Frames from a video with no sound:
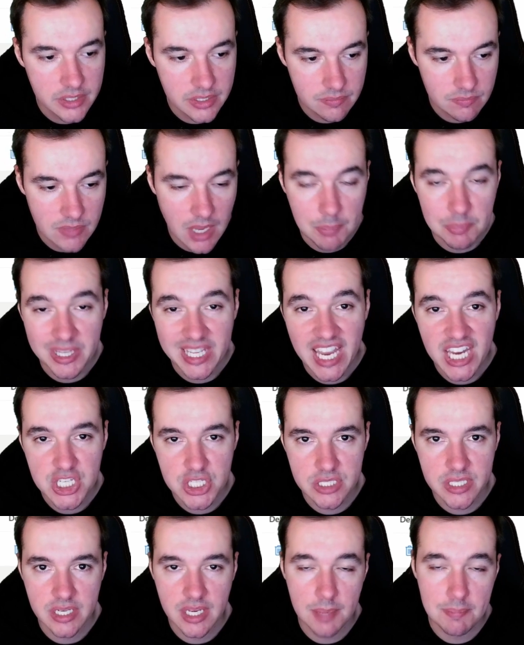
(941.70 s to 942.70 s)
application
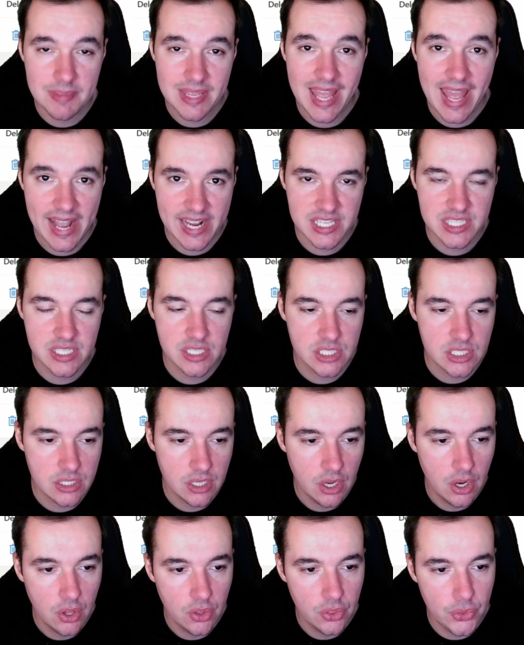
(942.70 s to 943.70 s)
that can be accessed
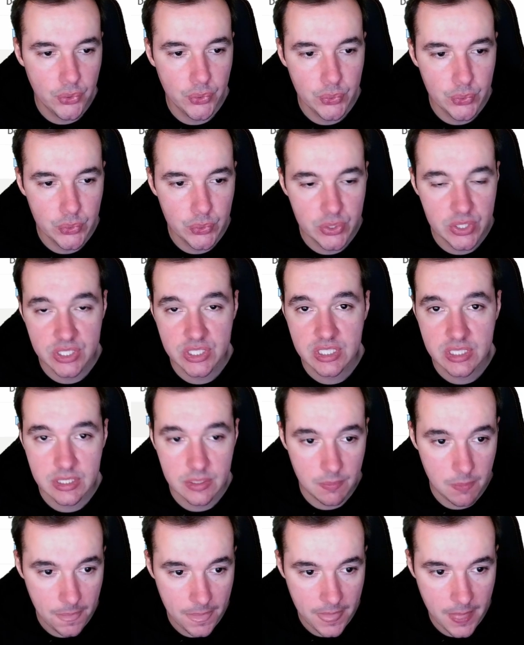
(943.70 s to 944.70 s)
through this
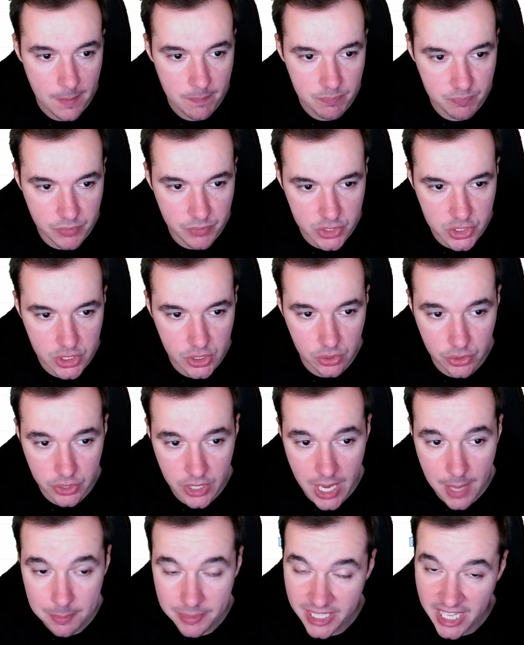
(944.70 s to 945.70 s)
particular
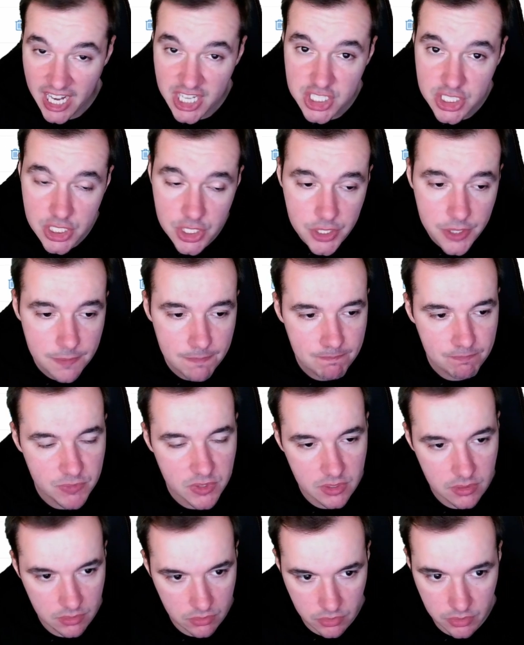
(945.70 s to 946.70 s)
application here,
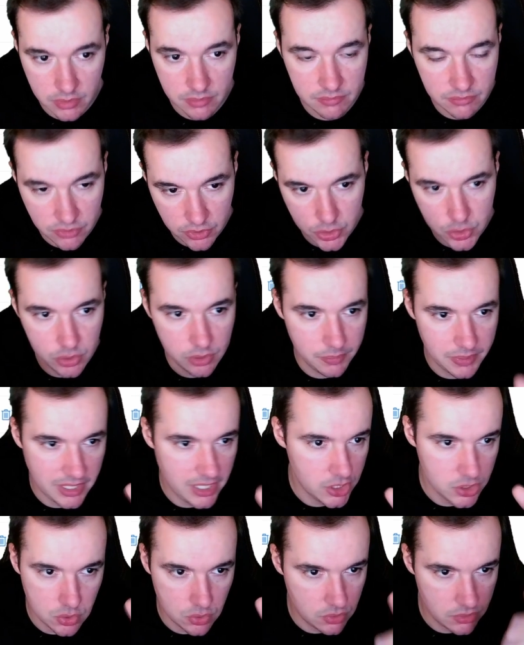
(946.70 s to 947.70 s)
or virtual
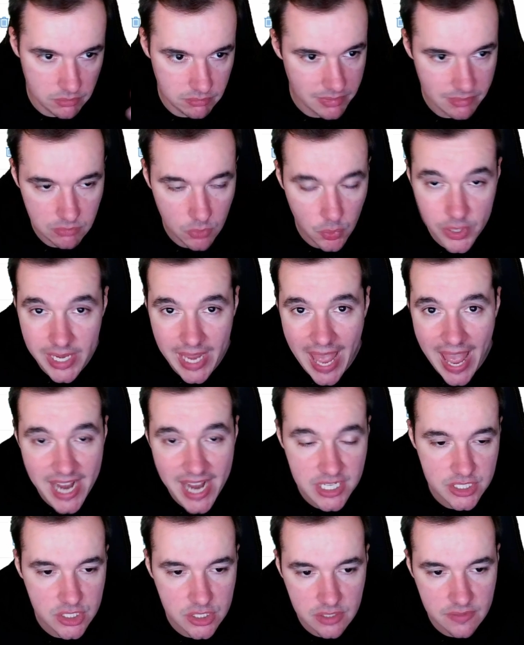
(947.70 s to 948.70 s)
application, or quick
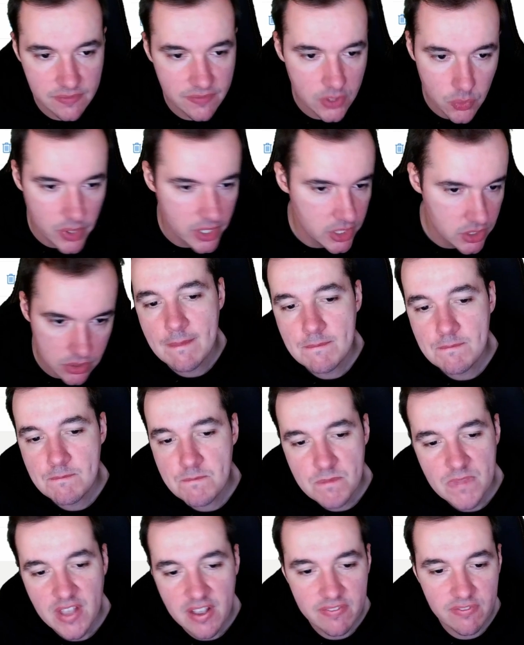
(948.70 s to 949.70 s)
access configuration
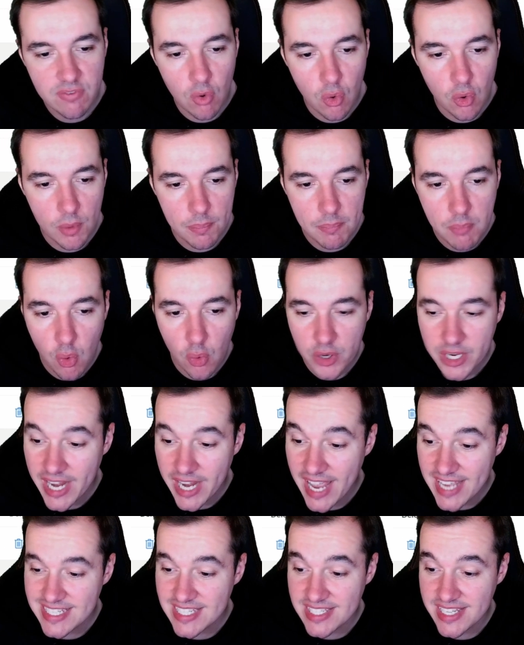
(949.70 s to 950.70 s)
for port
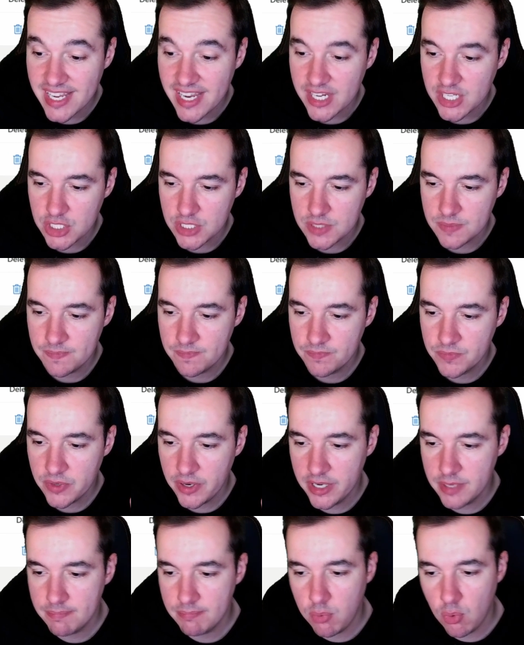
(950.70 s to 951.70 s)
SSH, right?
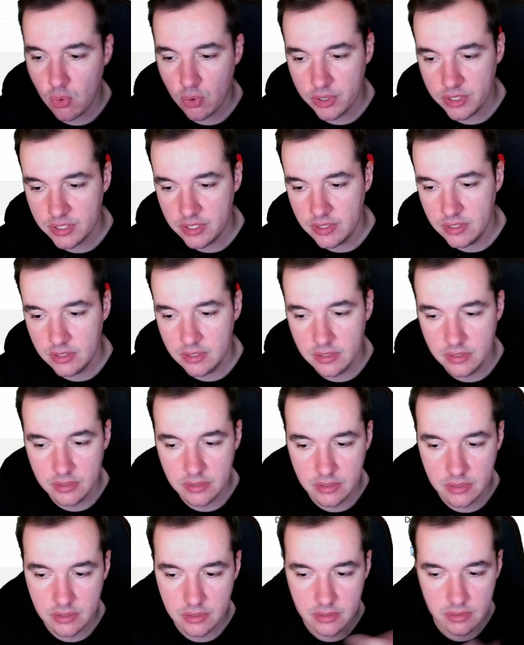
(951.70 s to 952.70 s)
Port
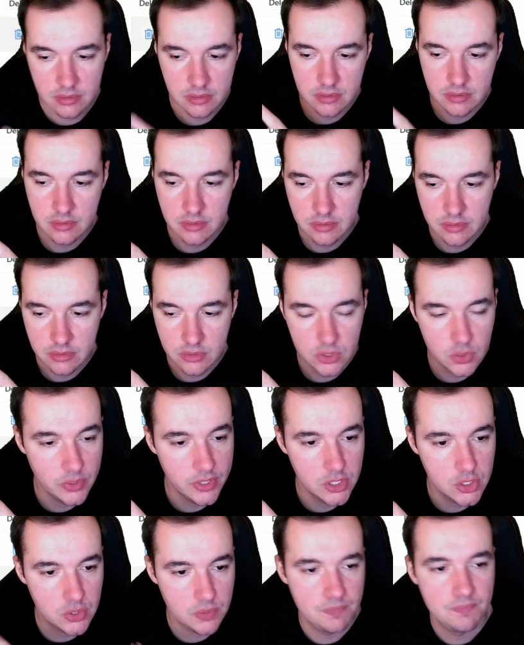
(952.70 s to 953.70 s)
22.